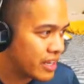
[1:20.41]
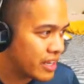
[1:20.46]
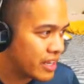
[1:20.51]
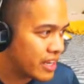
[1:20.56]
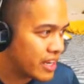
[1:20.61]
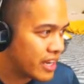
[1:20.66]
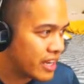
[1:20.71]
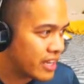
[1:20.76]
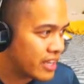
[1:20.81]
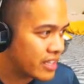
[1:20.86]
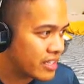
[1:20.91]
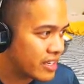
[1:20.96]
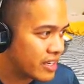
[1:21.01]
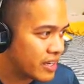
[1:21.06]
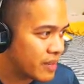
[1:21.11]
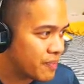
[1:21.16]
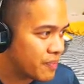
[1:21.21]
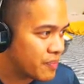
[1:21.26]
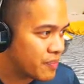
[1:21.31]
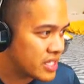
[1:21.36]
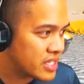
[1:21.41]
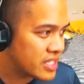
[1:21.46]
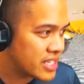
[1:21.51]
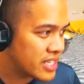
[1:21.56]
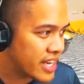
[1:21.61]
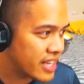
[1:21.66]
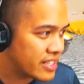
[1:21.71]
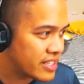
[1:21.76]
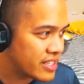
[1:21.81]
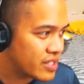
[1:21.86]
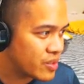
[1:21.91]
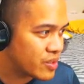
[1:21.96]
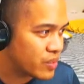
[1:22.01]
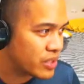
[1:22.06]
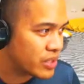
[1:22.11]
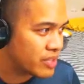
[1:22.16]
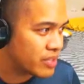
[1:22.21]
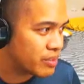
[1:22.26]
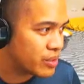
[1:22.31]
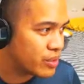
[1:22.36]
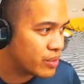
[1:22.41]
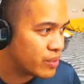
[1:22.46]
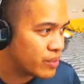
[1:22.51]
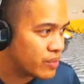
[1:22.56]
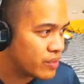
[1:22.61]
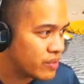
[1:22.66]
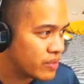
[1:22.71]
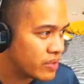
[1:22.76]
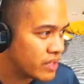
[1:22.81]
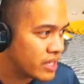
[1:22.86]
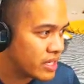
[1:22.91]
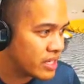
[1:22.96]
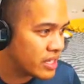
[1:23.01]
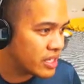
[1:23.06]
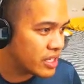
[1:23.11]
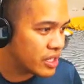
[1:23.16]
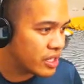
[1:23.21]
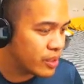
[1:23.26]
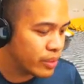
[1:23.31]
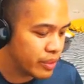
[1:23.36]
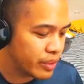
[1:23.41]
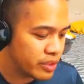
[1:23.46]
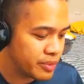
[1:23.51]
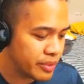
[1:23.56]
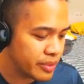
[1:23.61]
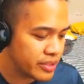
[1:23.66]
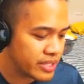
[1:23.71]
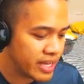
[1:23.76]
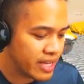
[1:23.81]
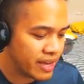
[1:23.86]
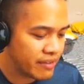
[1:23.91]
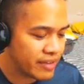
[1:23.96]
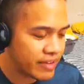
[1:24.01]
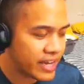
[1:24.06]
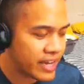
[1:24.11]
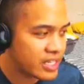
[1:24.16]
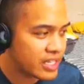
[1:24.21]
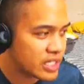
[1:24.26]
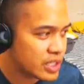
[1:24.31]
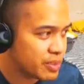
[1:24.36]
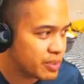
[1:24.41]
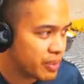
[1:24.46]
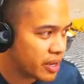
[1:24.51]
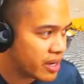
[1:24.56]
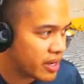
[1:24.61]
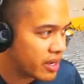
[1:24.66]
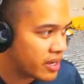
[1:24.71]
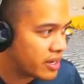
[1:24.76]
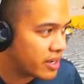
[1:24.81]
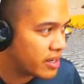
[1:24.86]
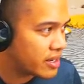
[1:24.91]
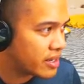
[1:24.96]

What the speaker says: And this cat doesn't really move. We were supposed to have cats spawn